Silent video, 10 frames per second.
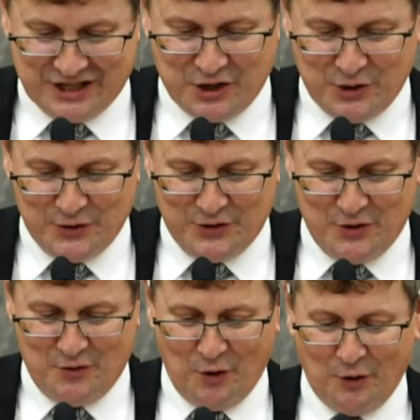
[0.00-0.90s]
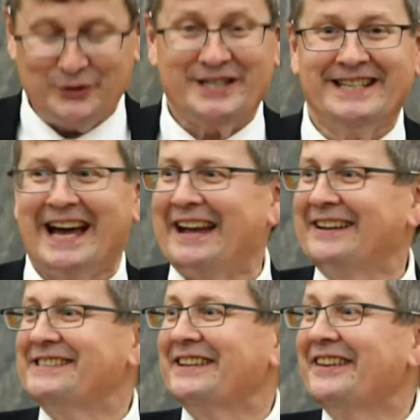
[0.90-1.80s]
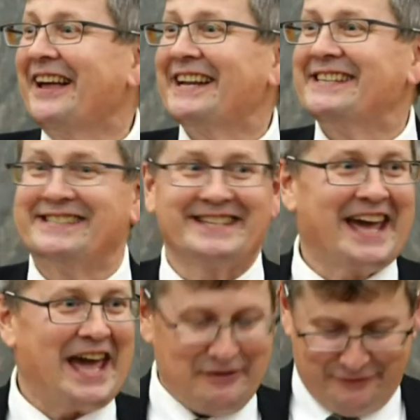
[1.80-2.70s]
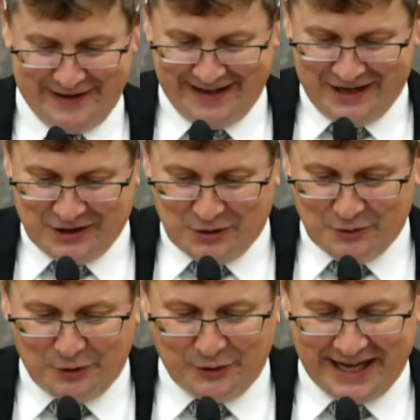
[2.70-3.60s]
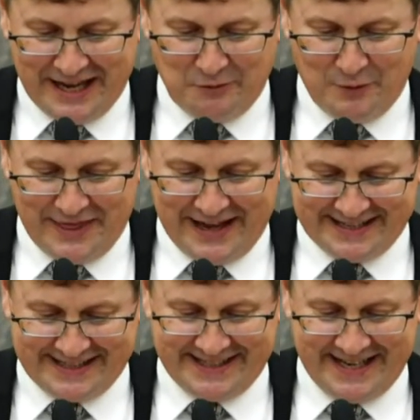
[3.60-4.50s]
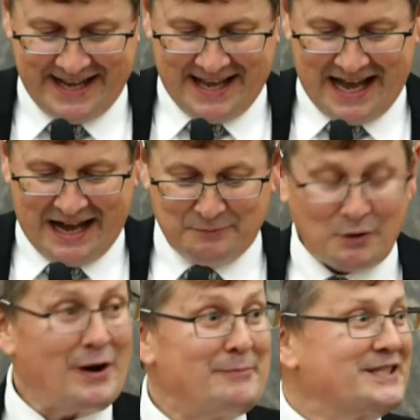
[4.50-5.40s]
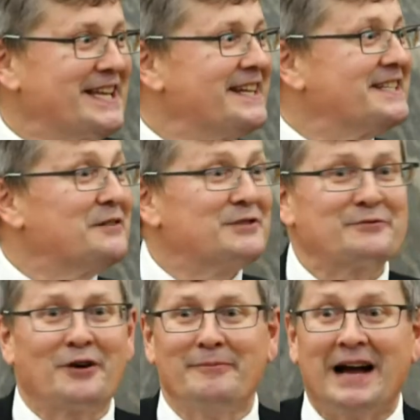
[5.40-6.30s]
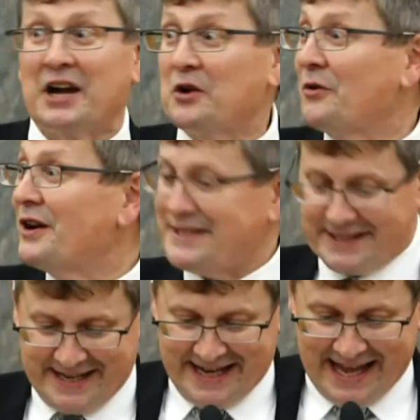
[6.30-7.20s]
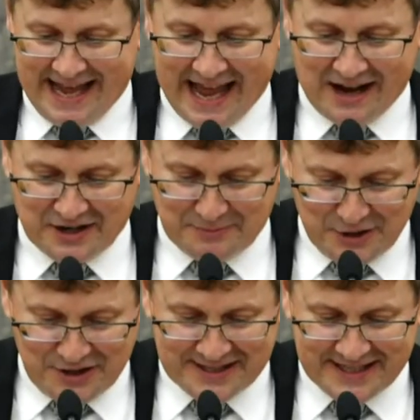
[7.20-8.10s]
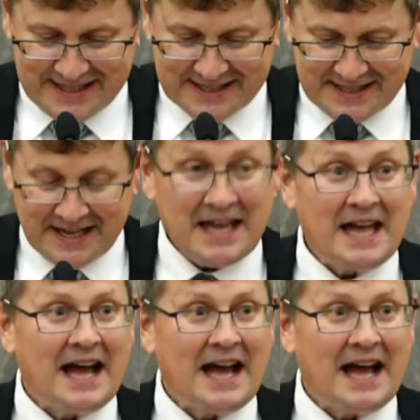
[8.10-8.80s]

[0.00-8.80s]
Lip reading: to you all today, and delighted to have you all here with us. Representatives from across our communities,